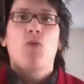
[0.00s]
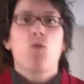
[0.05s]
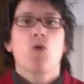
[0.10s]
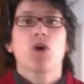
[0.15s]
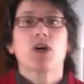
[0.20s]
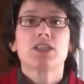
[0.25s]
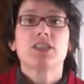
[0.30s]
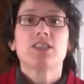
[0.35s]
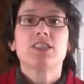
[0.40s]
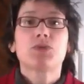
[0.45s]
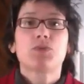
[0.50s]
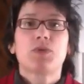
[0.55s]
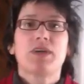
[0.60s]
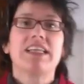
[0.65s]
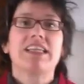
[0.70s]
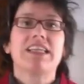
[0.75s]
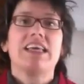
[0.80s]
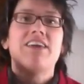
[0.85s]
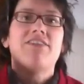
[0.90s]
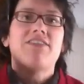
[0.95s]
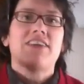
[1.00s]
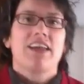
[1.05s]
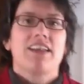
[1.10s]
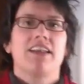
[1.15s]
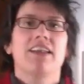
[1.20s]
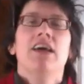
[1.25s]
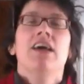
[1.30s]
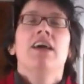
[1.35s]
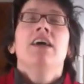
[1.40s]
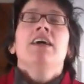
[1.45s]
world we live in.
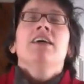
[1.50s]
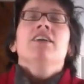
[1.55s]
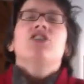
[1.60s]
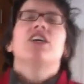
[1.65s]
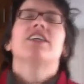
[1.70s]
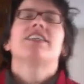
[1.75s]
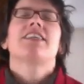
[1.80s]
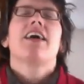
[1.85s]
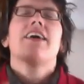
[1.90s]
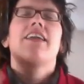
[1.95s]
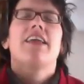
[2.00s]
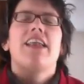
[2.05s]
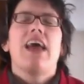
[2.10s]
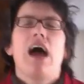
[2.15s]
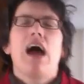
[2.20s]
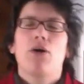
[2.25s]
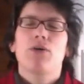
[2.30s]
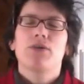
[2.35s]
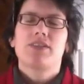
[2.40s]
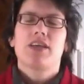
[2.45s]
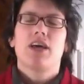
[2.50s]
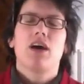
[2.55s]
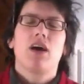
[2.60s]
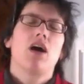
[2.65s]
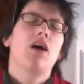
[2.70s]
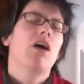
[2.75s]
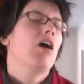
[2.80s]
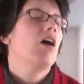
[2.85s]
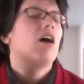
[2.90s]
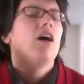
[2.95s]
Just let it out.
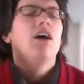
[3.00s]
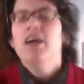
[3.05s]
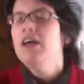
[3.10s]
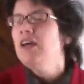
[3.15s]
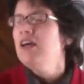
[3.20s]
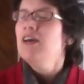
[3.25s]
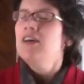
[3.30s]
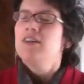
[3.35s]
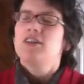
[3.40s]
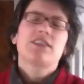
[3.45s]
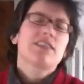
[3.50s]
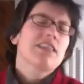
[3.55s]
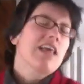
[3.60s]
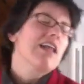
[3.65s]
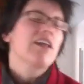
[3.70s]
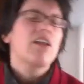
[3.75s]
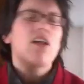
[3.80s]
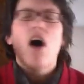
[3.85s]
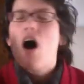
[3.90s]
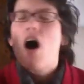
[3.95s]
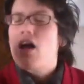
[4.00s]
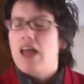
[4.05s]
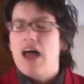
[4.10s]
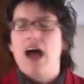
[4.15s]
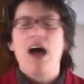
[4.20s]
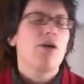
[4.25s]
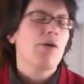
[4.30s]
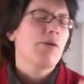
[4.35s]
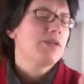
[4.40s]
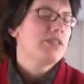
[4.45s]
Just let it all
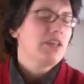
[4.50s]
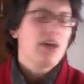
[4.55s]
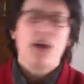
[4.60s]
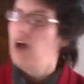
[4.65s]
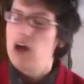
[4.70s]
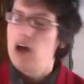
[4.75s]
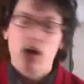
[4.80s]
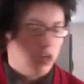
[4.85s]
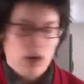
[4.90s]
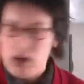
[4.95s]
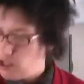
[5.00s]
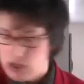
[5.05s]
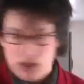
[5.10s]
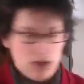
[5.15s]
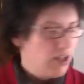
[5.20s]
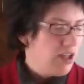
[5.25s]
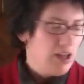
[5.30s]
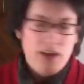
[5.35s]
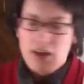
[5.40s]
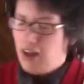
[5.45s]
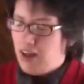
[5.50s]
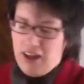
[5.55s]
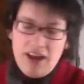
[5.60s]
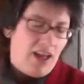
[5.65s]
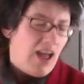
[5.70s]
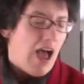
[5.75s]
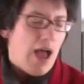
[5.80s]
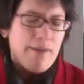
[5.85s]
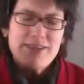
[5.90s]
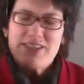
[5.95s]
out.
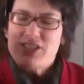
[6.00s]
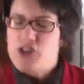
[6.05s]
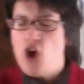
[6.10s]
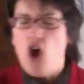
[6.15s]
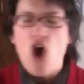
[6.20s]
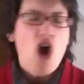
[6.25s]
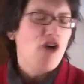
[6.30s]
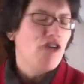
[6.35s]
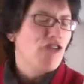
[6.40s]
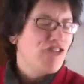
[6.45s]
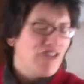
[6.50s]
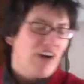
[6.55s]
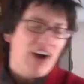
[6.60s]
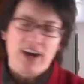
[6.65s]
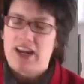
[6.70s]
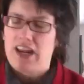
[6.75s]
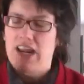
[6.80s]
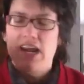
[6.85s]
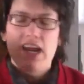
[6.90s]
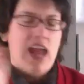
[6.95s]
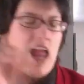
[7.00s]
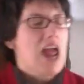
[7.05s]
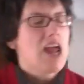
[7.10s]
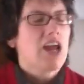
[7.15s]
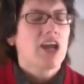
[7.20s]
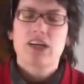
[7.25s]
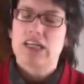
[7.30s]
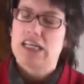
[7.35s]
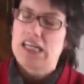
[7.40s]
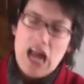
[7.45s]
I'm so fucking
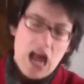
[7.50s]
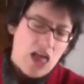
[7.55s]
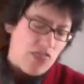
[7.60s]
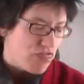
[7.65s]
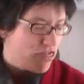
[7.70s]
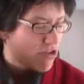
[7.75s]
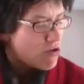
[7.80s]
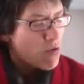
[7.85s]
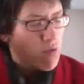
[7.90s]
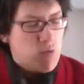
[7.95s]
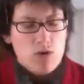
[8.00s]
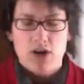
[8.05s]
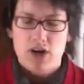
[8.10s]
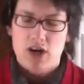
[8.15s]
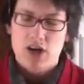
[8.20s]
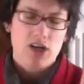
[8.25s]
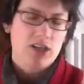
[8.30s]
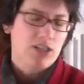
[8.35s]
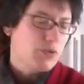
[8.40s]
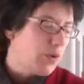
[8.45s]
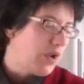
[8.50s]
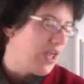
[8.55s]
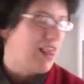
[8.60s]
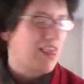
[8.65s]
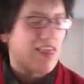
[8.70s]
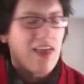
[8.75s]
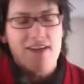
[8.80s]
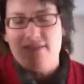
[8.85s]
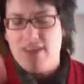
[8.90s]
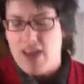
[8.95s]
angry at the world we
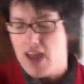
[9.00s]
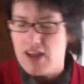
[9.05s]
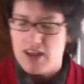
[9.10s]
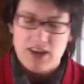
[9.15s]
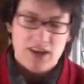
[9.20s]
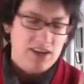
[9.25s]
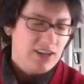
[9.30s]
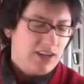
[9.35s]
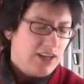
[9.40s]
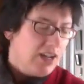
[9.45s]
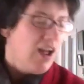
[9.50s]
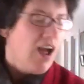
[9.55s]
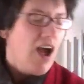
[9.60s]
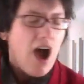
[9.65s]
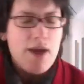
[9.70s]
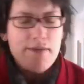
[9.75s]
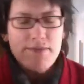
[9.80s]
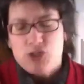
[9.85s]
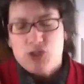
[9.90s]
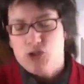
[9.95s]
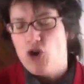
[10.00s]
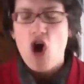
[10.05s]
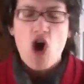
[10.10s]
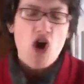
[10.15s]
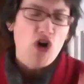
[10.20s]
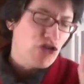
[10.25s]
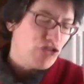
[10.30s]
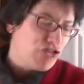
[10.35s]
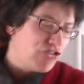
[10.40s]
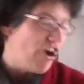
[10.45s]
live in. I'm
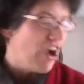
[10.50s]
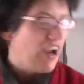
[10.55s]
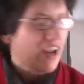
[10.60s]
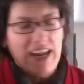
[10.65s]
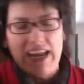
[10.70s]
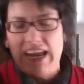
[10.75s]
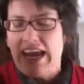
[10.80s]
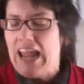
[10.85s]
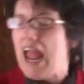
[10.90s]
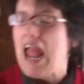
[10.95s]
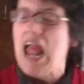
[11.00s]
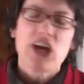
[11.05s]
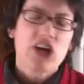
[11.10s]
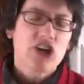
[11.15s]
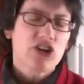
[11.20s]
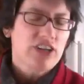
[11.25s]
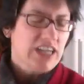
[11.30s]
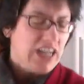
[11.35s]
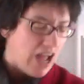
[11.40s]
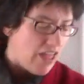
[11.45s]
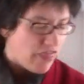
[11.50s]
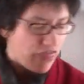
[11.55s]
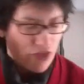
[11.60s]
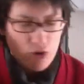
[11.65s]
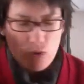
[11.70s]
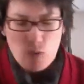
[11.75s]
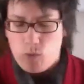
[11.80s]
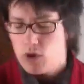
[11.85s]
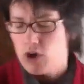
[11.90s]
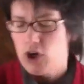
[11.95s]
so fucking angry at
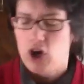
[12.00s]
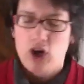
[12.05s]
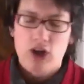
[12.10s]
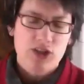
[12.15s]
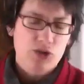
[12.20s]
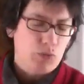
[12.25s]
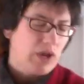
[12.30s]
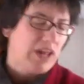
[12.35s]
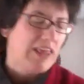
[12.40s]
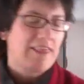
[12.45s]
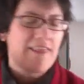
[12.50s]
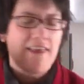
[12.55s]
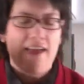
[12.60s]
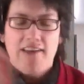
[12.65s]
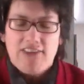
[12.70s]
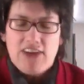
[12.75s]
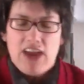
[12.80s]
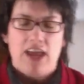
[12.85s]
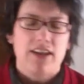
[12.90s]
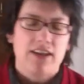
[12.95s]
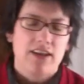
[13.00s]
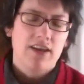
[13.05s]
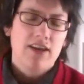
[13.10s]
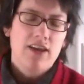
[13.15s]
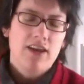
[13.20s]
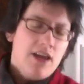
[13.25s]
the world we live in.